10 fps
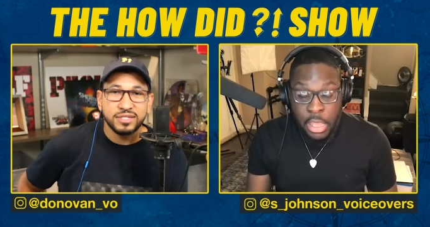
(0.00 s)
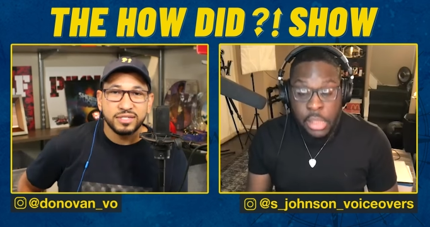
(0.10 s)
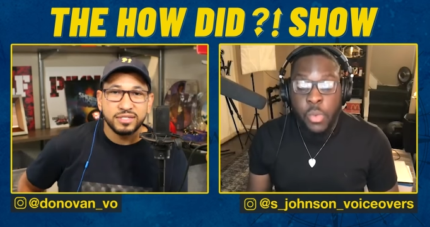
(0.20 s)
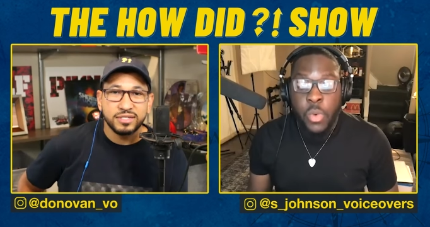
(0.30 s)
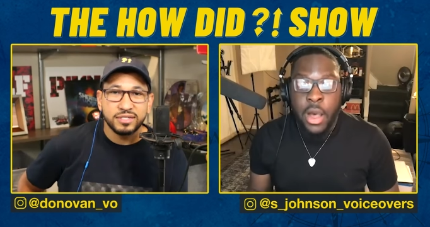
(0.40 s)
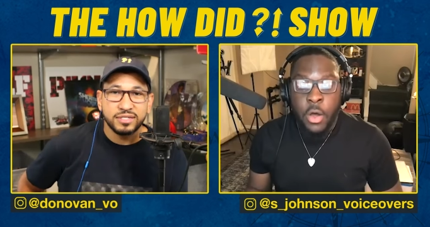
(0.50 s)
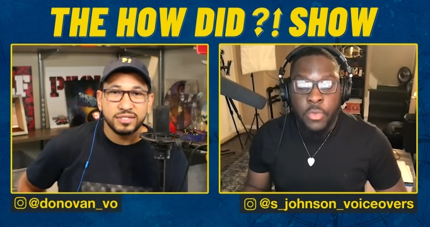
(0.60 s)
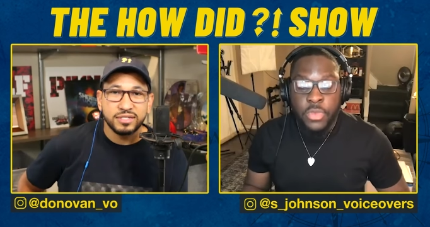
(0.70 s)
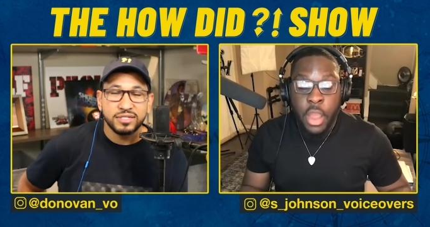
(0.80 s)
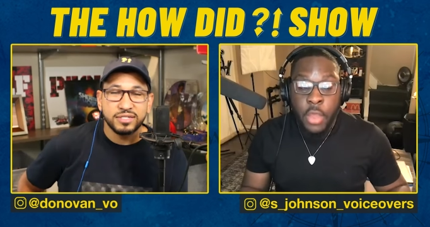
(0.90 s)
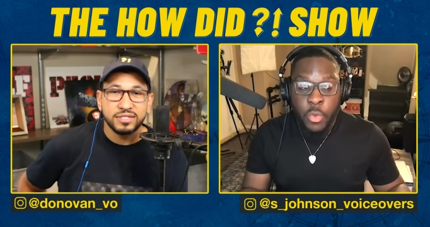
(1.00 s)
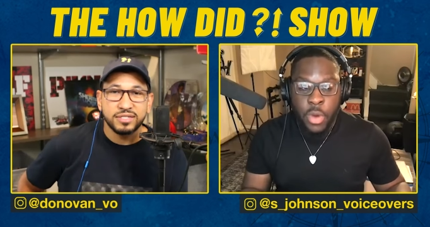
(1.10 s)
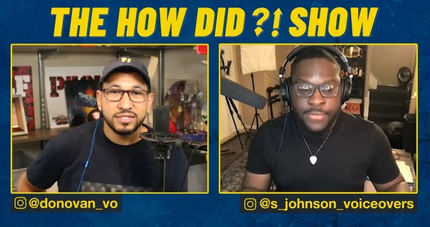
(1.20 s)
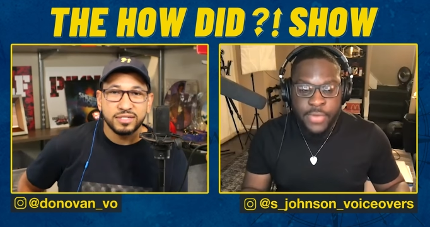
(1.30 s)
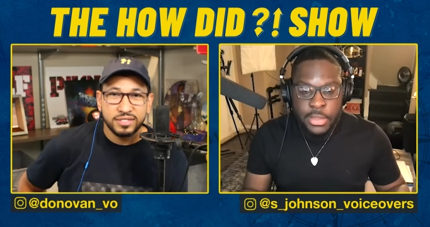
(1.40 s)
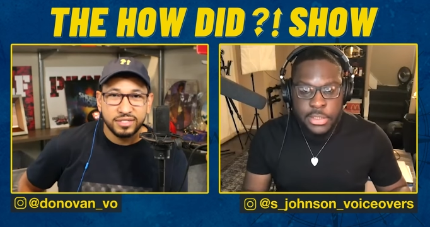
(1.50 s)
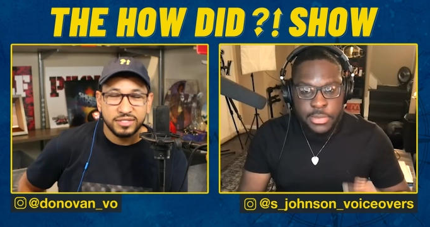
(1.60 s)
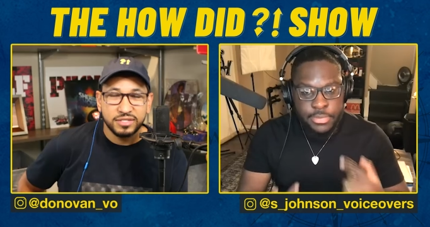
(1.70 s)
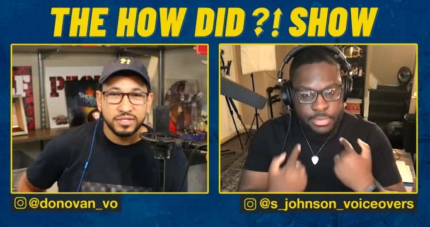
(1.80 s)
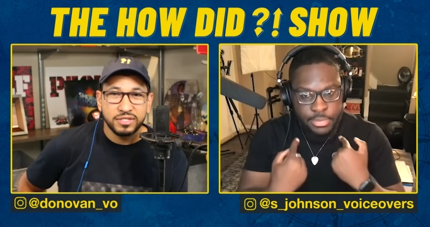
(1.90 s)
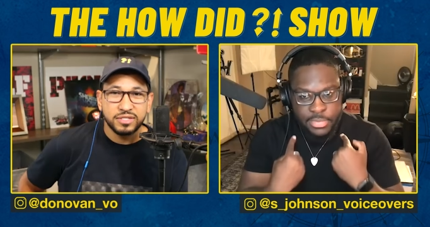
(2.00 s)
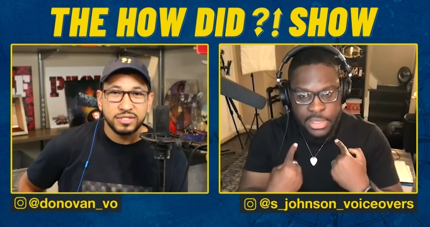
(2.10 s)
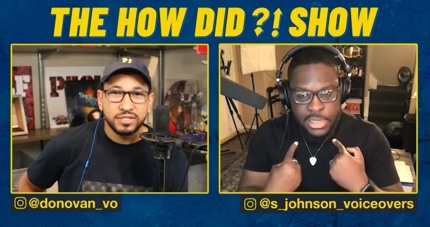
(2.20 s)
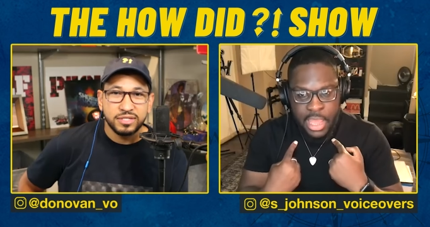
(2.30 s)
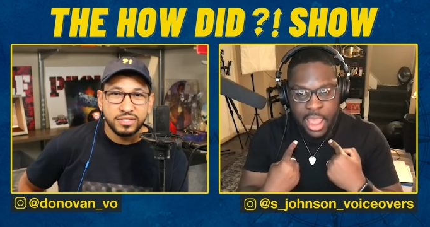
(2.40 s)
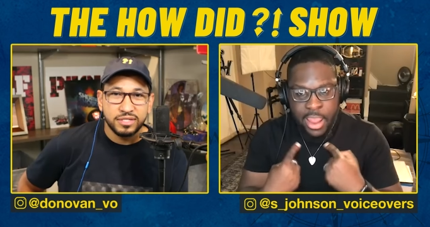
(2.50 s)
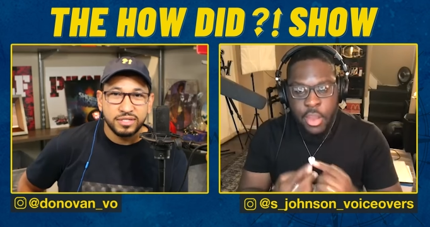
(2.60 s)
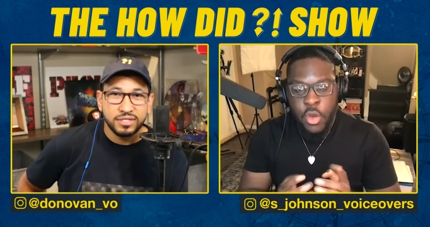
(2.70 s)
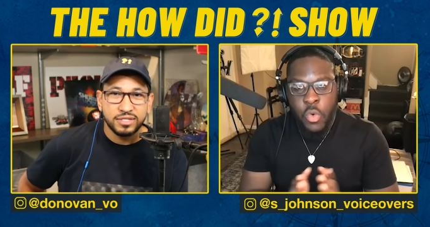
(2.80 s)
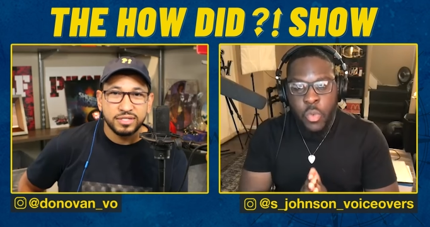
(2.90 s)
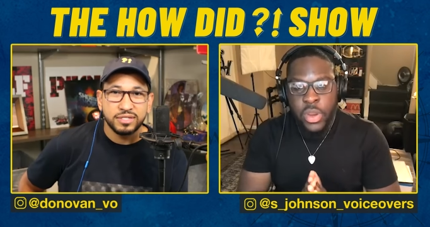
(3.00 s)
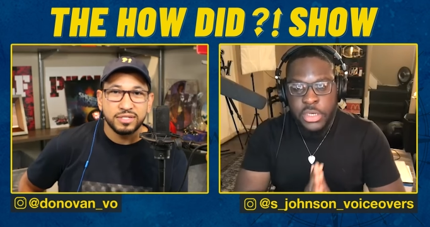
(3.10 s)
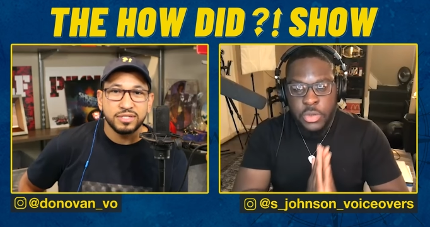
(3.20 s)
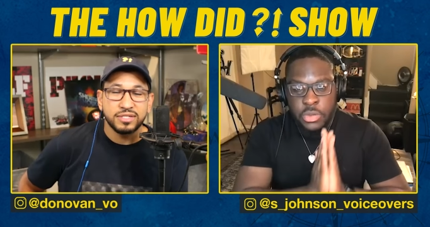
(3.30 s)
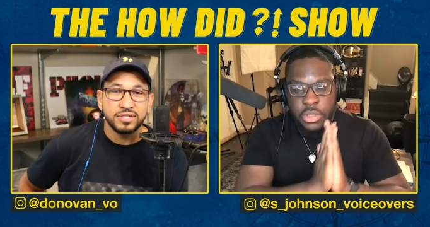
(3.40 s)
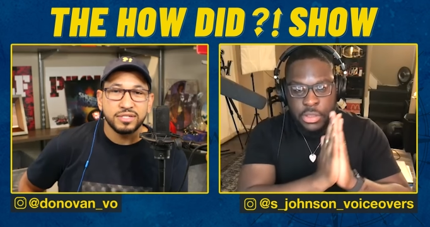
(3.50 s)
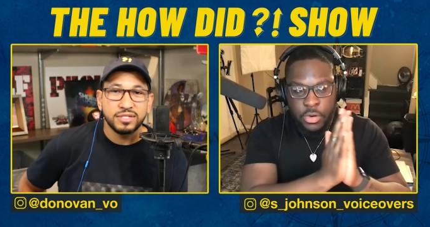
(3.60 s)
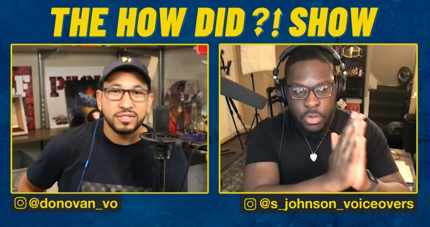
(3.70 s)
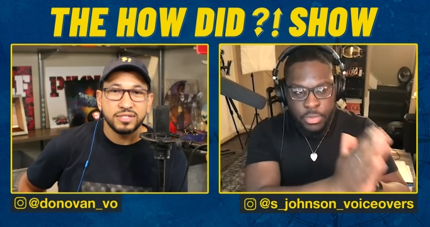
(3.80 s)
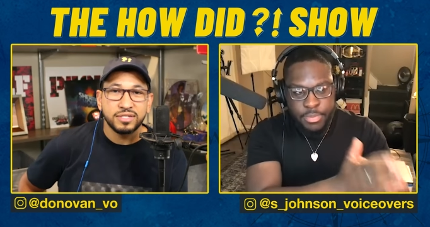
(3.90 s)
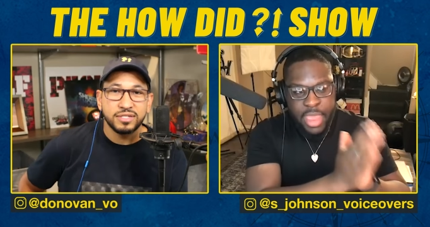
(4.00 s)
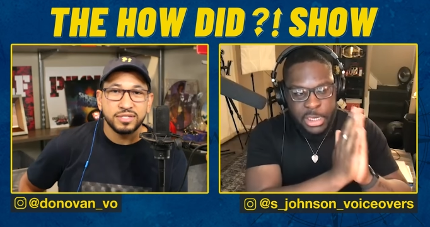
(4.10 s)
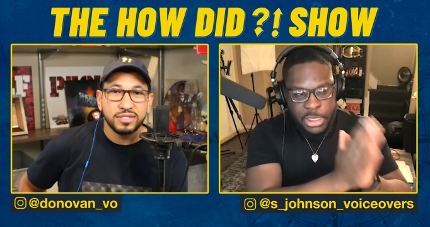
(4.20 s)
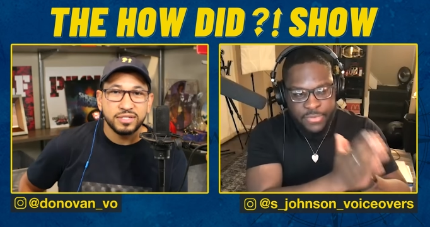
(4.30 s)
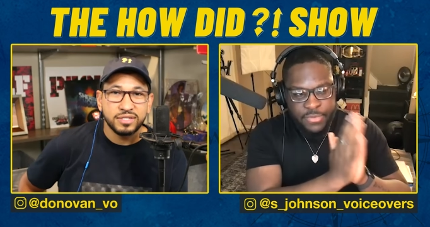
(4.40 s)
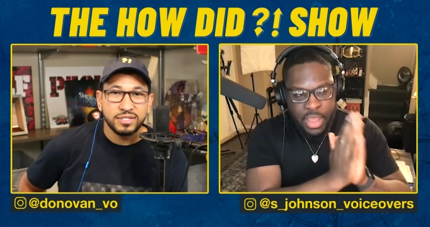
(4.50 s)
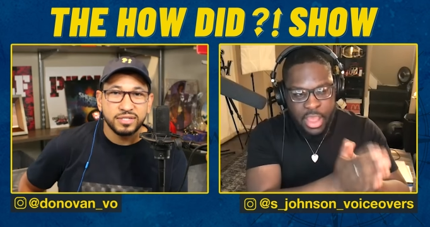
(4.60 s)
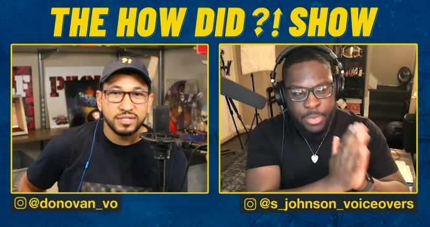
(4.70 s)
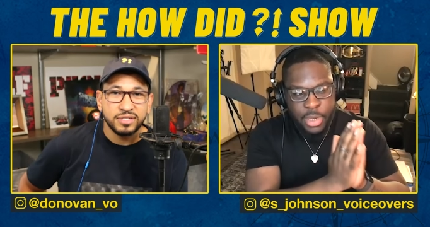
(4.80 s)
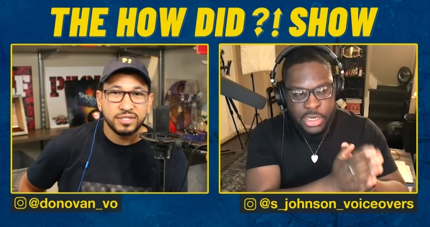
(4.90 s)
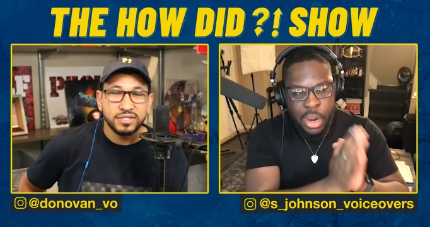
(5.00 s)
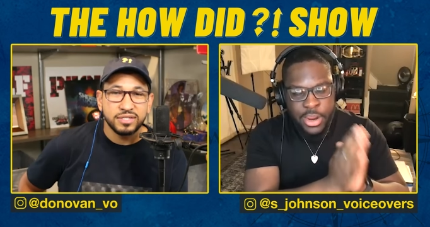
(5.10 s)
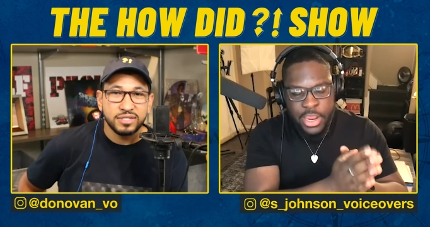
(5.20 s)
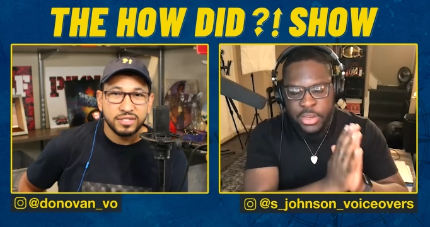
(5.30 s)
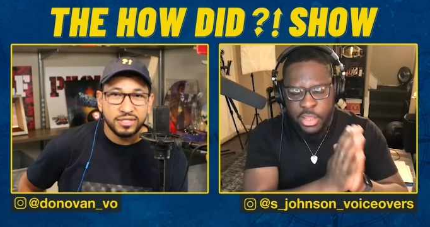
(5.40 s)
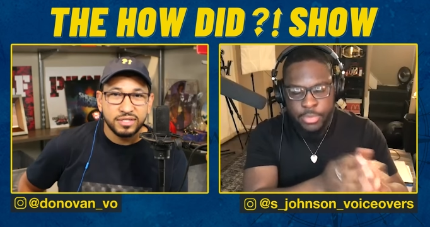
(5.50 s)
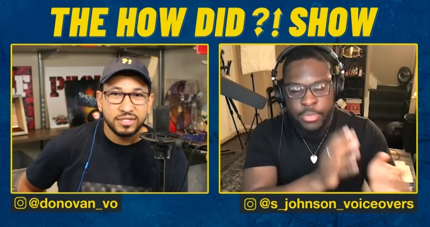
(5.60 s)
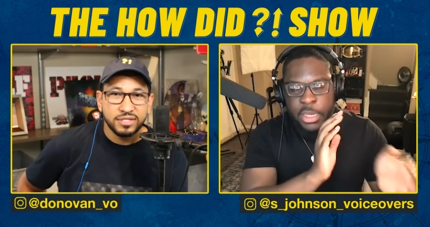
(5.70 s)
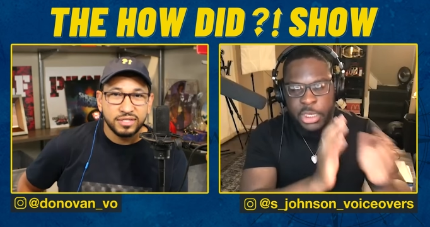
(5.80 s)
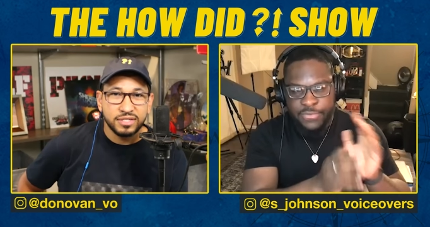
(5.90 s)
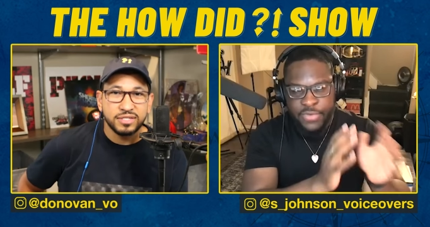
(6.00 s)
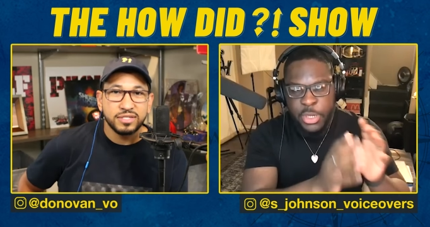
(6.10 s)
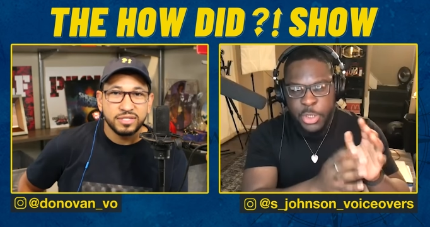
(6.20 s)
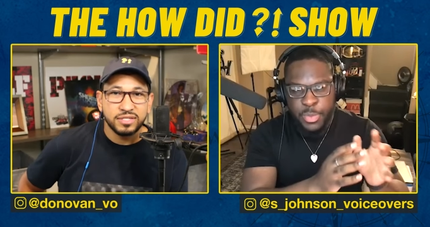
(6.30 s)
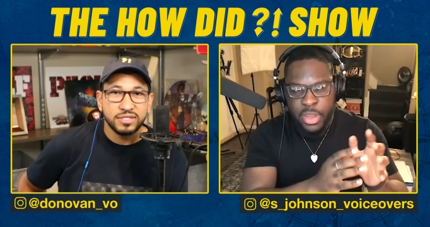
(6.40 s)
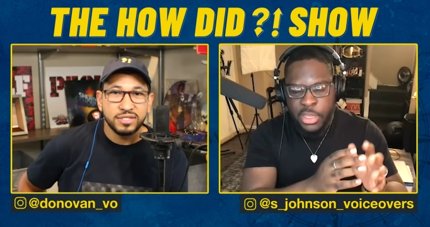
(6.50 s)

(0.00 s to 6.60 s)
Speaker 1: While the other one of us, this guy, went to the little makeshift um, guitar, the makeshift instrument.